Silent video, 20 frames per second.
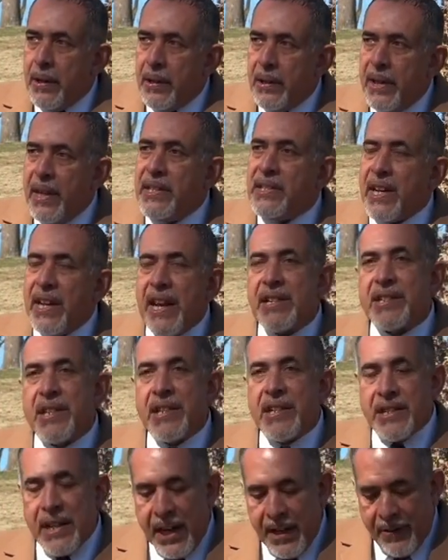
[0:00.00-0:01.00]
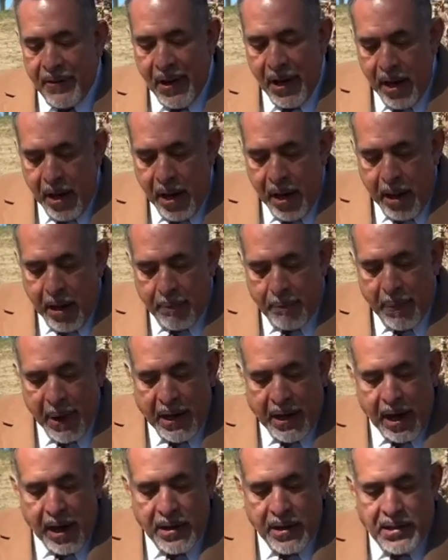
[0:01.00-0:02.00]
these initiatives,
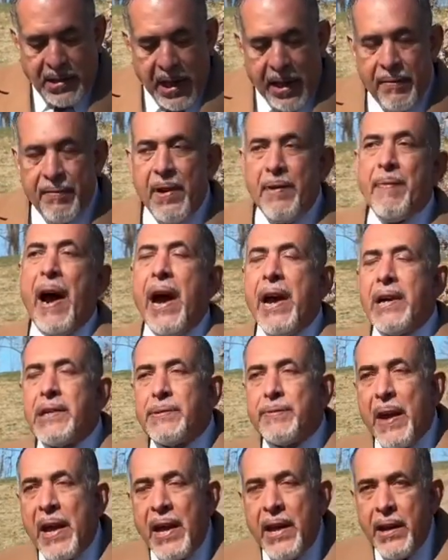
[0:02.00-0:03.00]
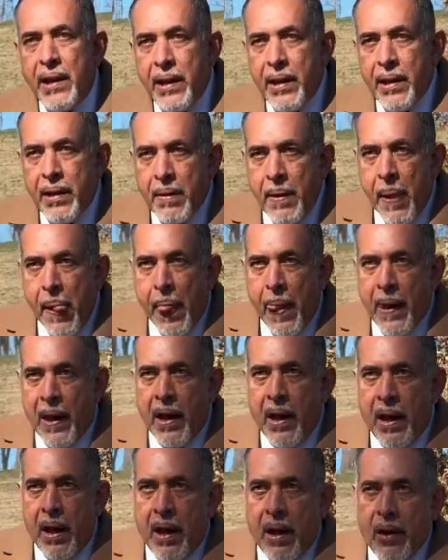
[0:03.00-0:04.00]
because it reminds me
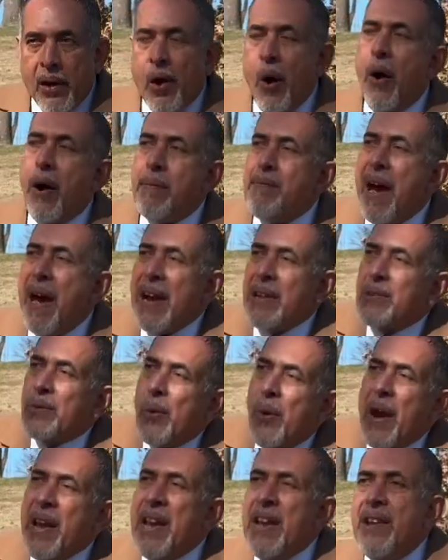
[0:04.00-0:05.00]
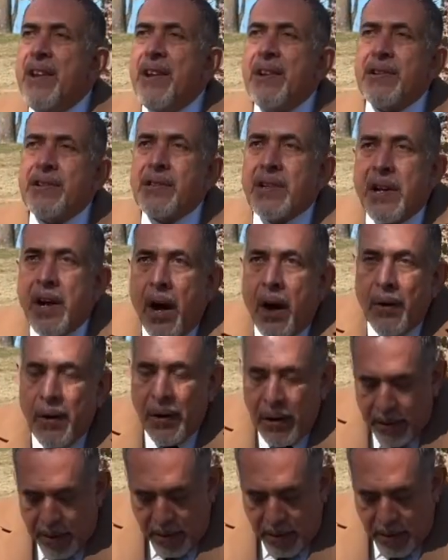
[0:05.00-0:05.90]
going back 20 years ago,